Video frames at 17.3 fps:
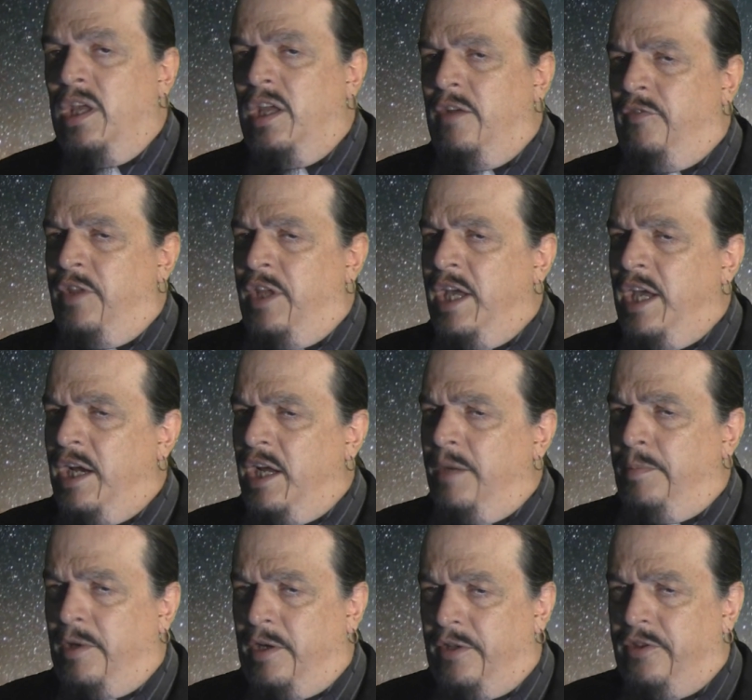If they had
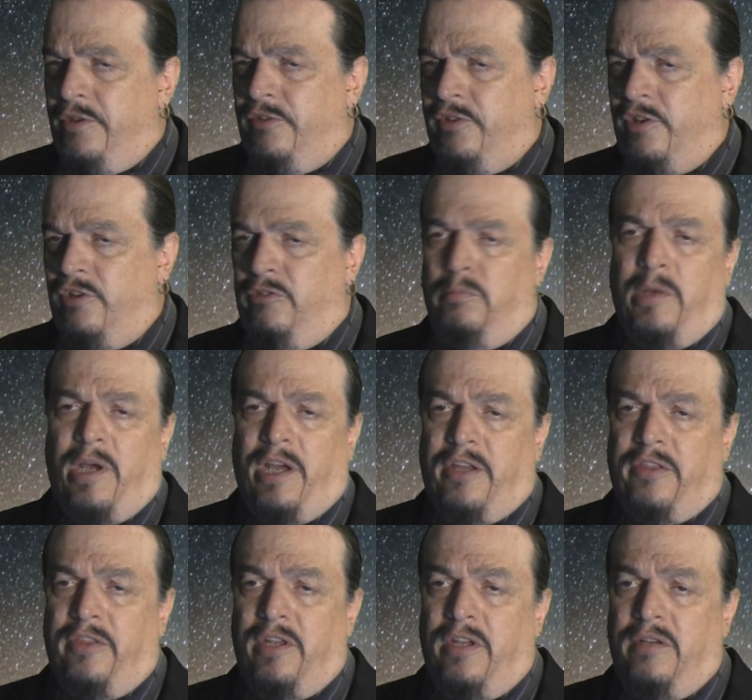hypotheses
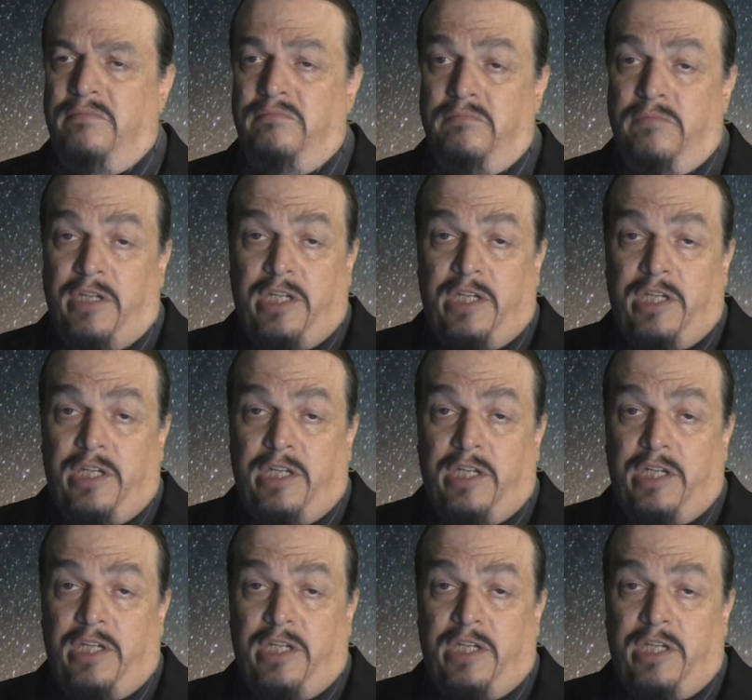back then,